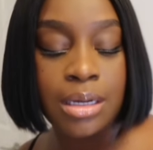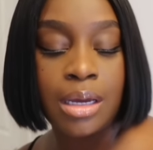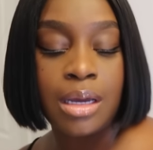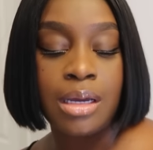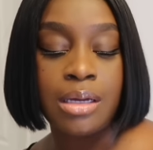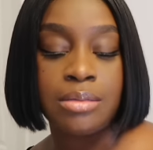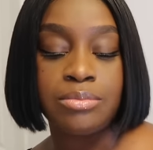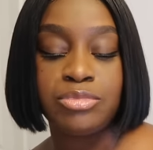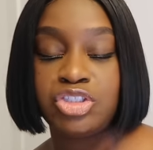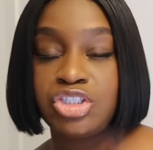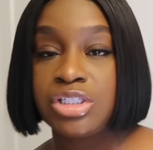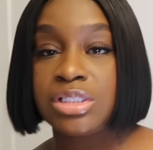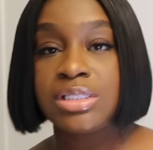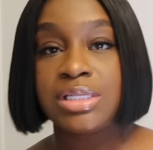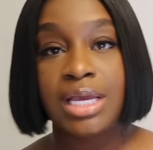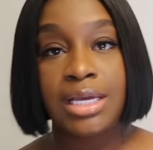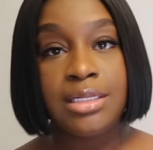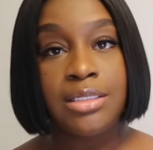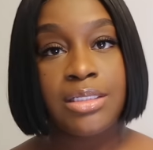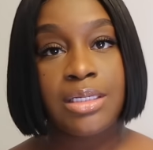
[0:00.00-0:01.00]
um, just
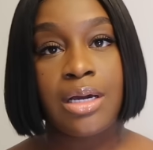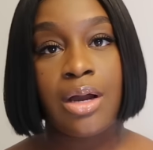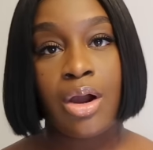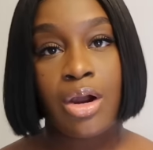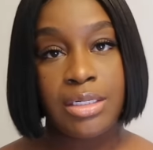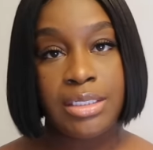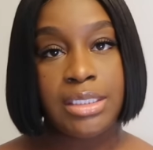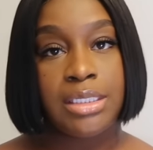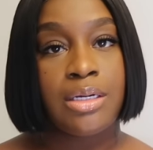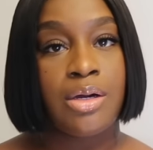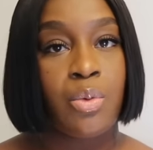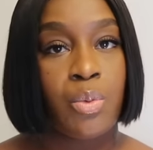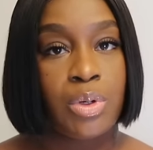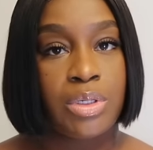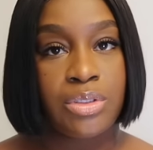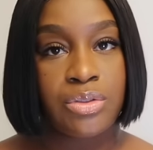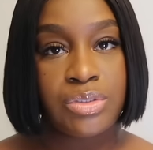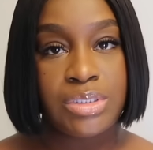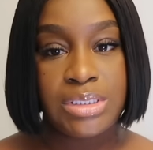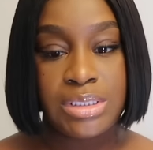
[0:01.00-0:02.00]
like the Ardell
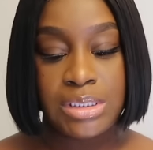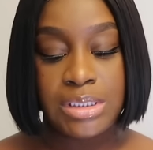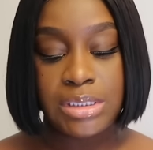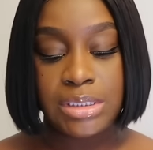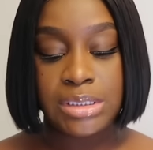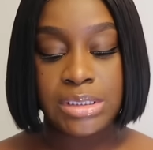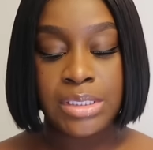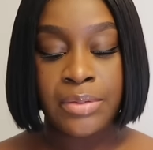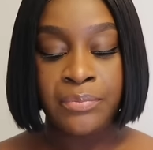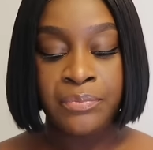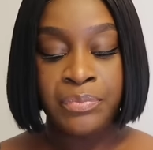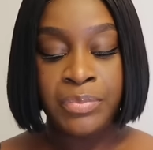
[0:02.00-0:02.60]
106.